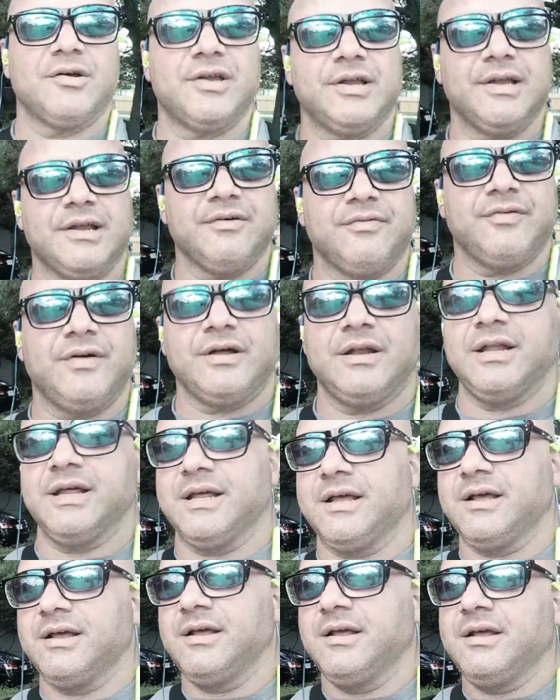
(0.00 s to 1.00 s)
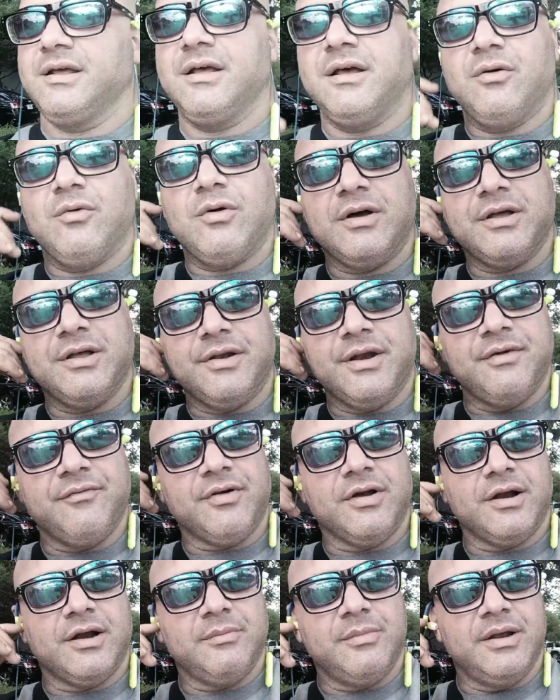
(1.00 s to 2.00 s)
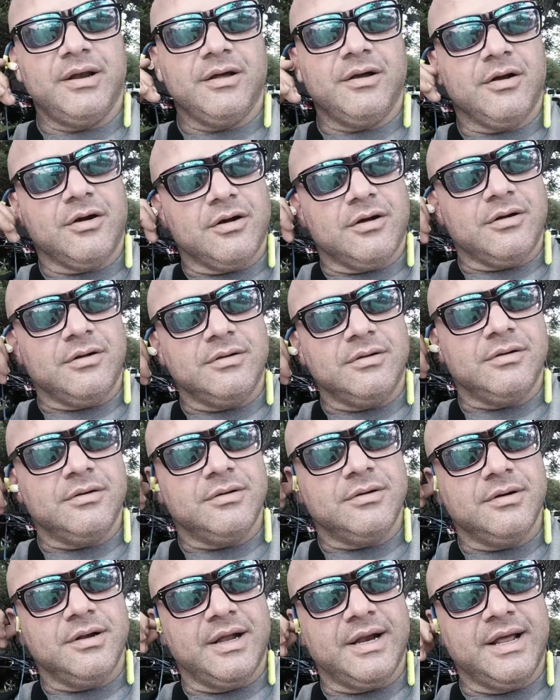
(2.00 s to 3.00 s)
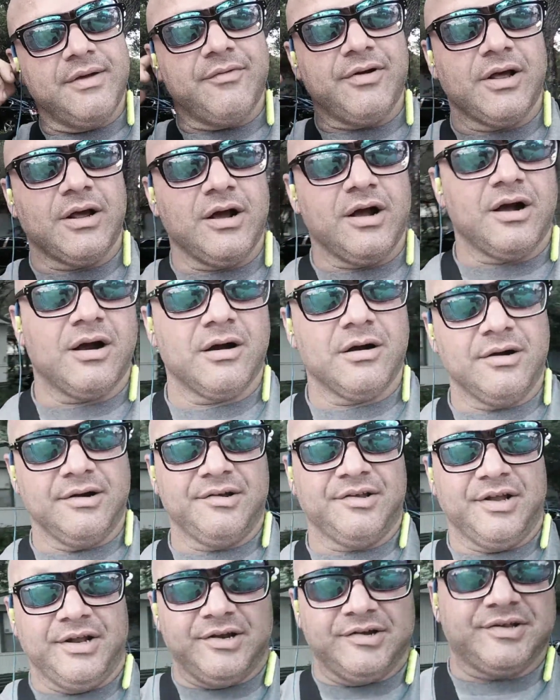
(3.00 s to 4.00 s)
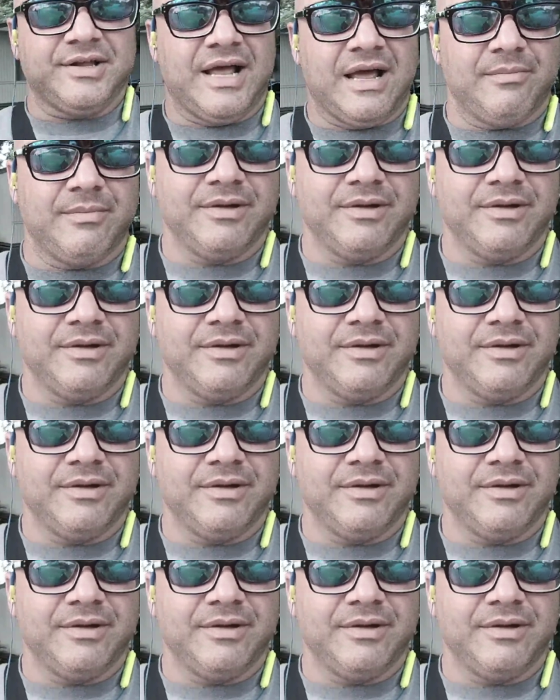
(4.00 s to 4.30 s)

is because I felt like, well, you're never gonna meet a girl not having a car. It's gonna stop